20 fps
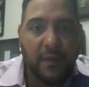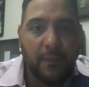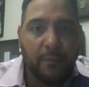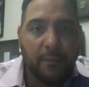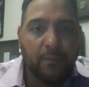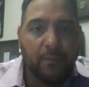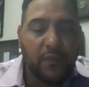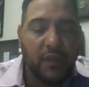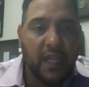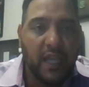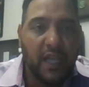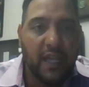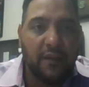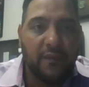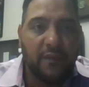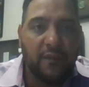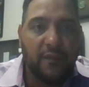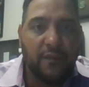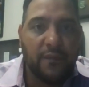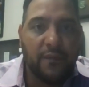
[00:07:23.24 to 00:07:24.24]
If
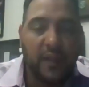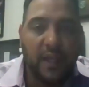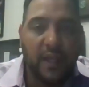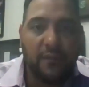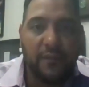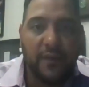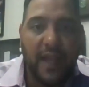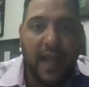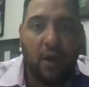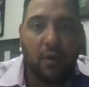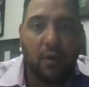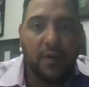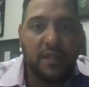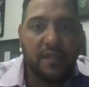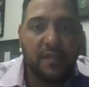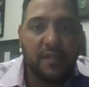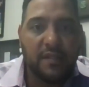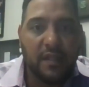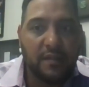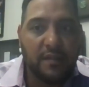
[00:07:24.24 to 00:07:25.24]
now is the
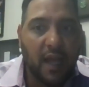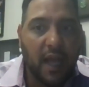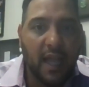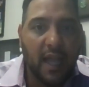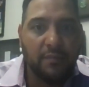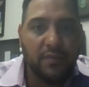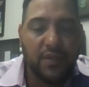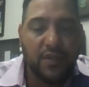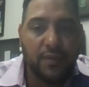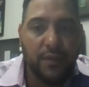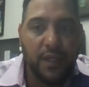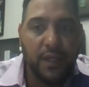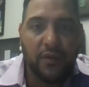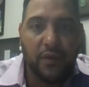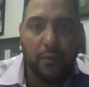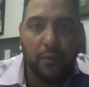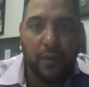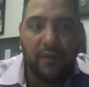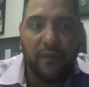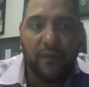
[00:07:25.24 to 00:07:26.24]
time to either
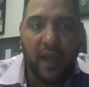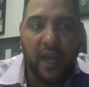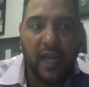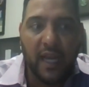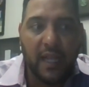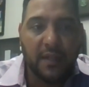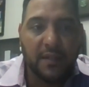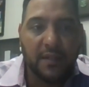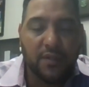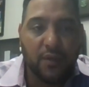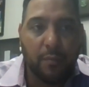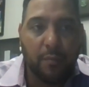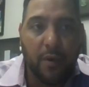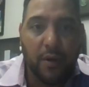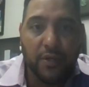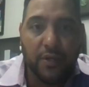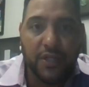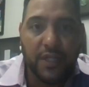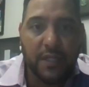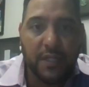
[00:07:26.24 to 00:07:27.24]
refinance or
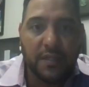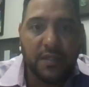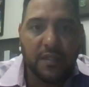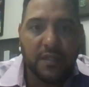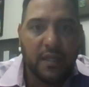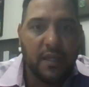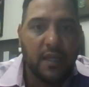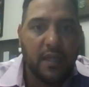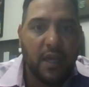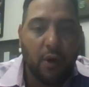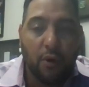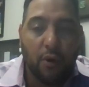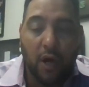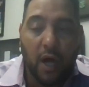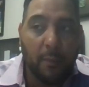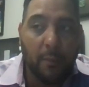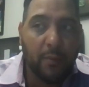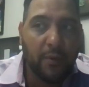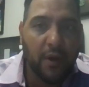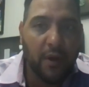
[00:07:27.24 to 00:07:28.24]
purchase or
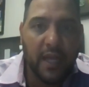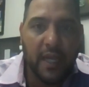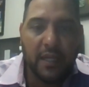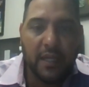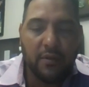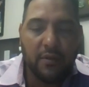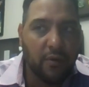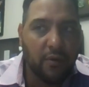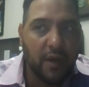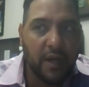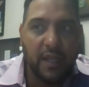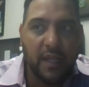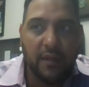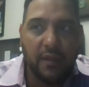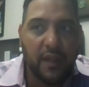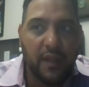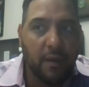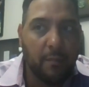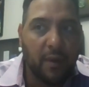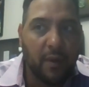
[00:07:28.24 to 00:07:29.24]
upgrade or any of
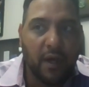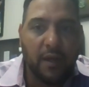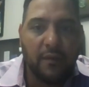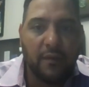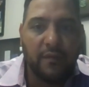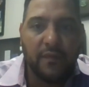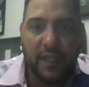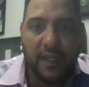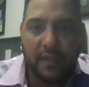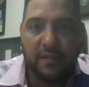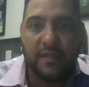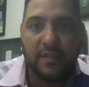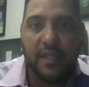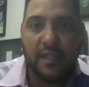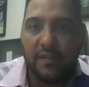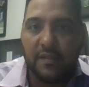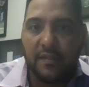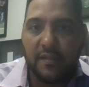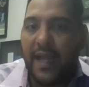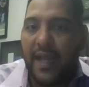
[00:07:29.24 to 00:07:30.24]
the above, it's
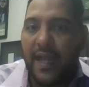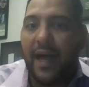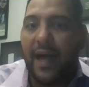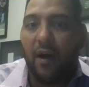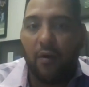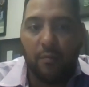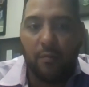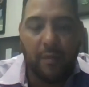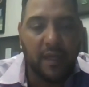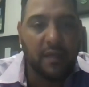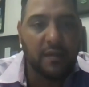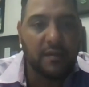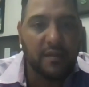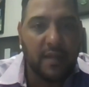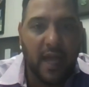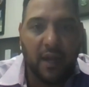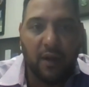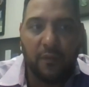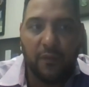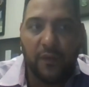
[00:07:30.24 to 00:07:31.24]
now because I
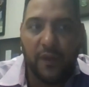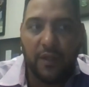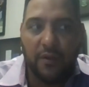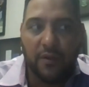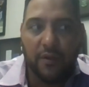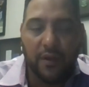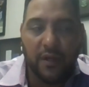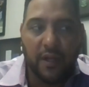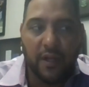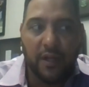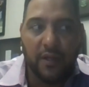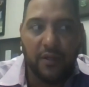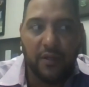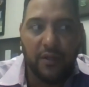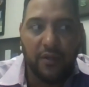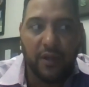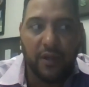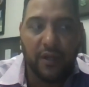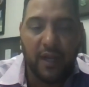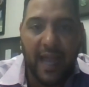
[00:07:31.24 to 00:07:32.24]
don't think you're
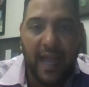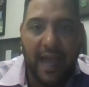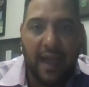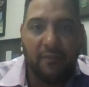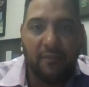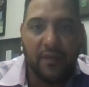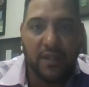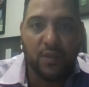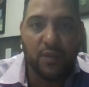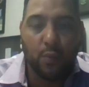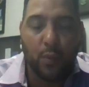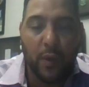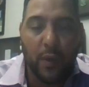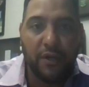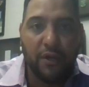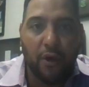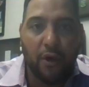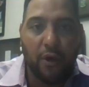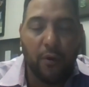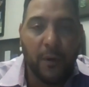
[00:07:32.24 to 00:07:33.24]
gonna have this
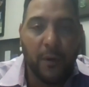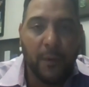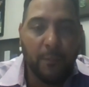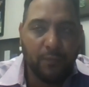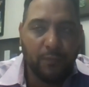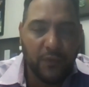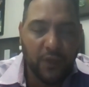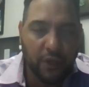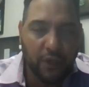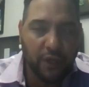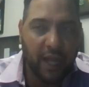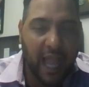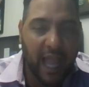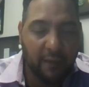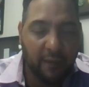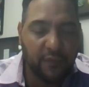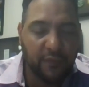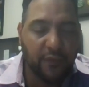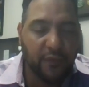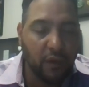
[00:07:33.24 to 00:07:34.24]
window. You're gonna have
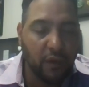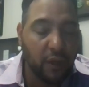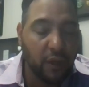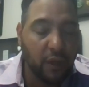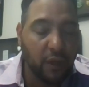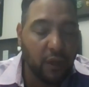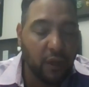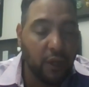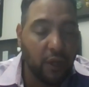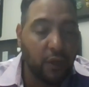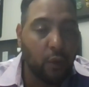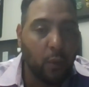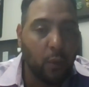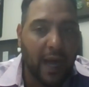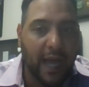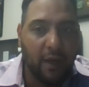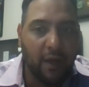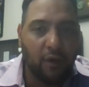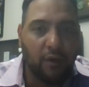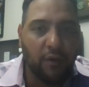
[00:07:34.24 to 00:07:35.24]
it for a little
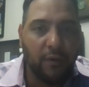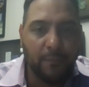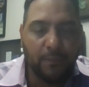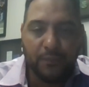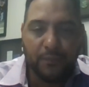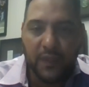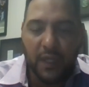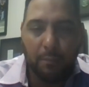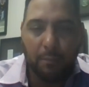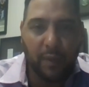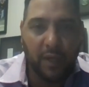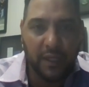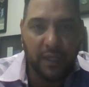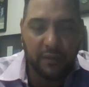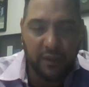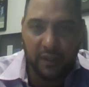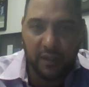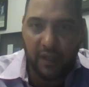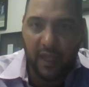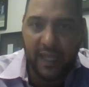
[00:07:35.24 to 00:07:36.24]
while, but
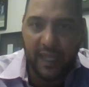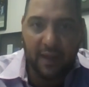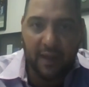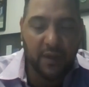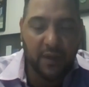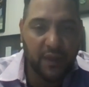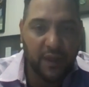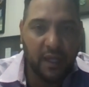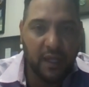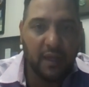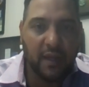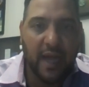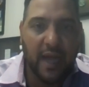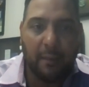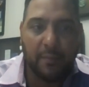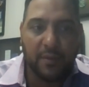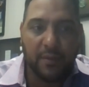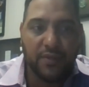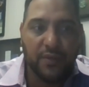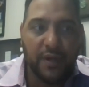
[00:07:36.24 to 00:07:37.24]
like everything,
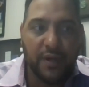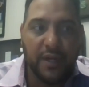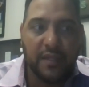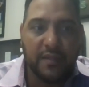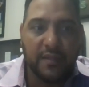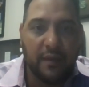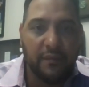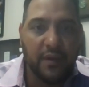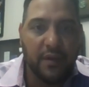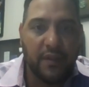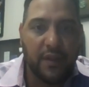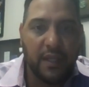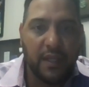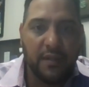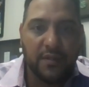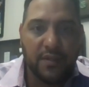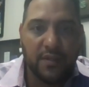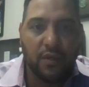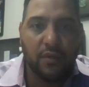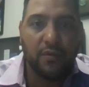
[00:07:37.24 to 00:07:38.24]
opportunity is everything.
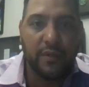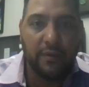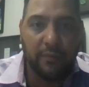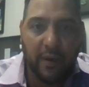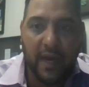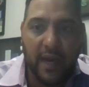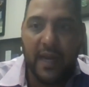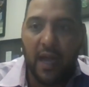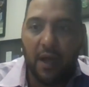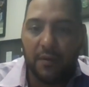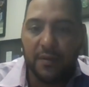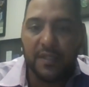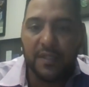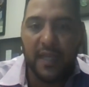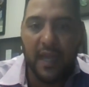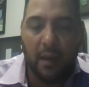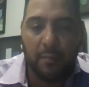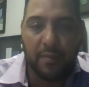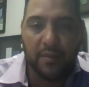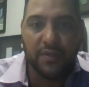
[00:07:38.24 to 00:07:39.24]
So right now is the
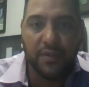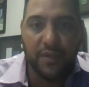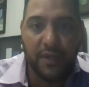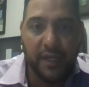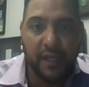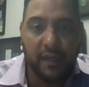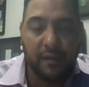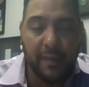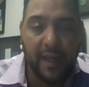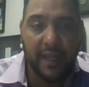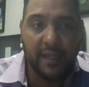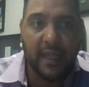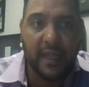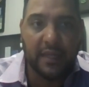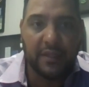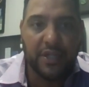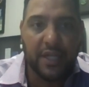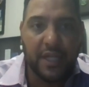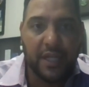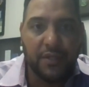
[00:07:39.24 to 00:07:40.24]
opportunity to make that
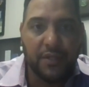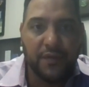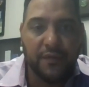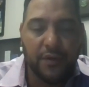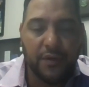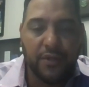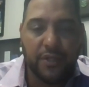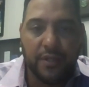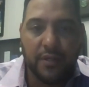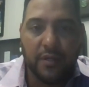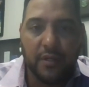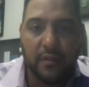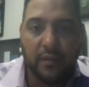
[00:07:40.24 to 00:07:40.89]
change for sure.